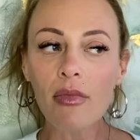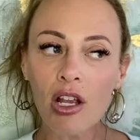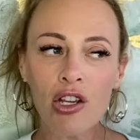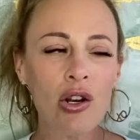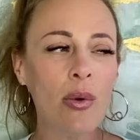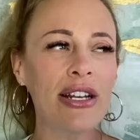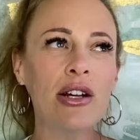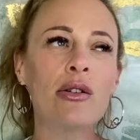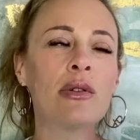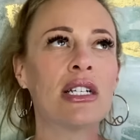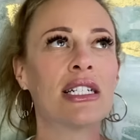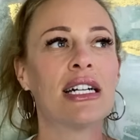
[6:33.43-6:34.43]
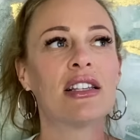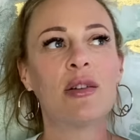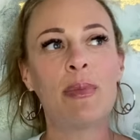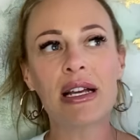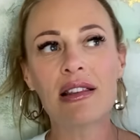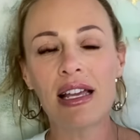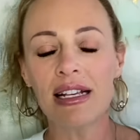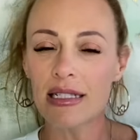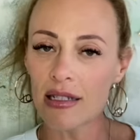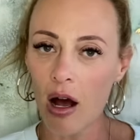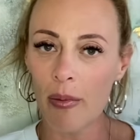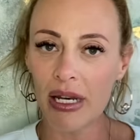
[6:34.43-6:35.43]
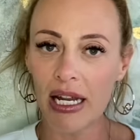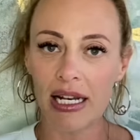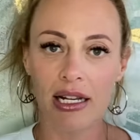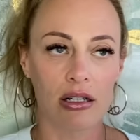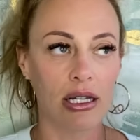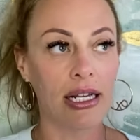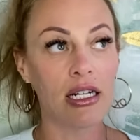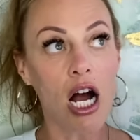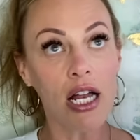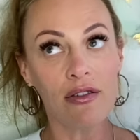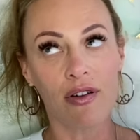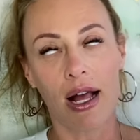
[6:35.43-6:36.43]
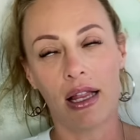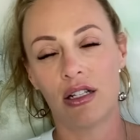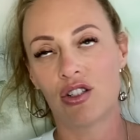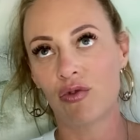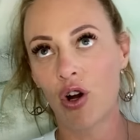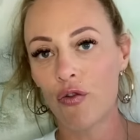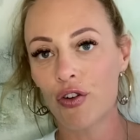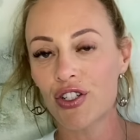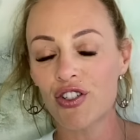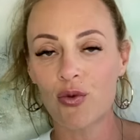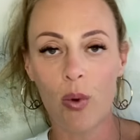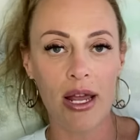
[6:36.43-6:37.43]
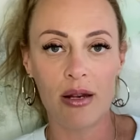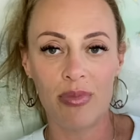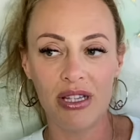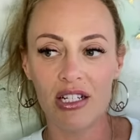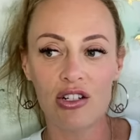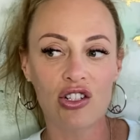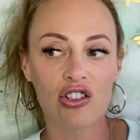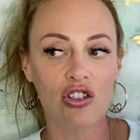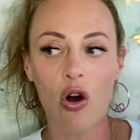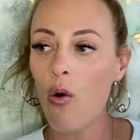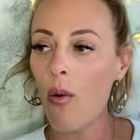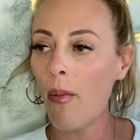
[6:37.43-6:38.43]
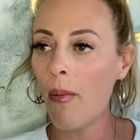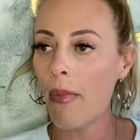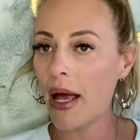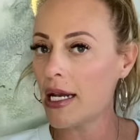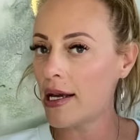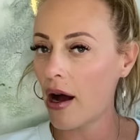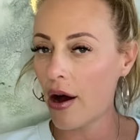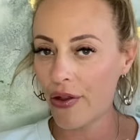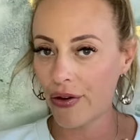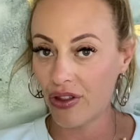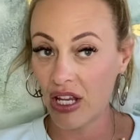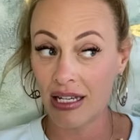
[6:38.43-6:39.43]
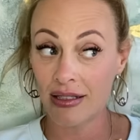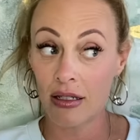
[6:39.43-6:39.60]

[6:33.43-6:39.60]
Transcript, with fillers: you know, I know the big things dominating are like gun violence, Roe versus Wade, but there's so many other things.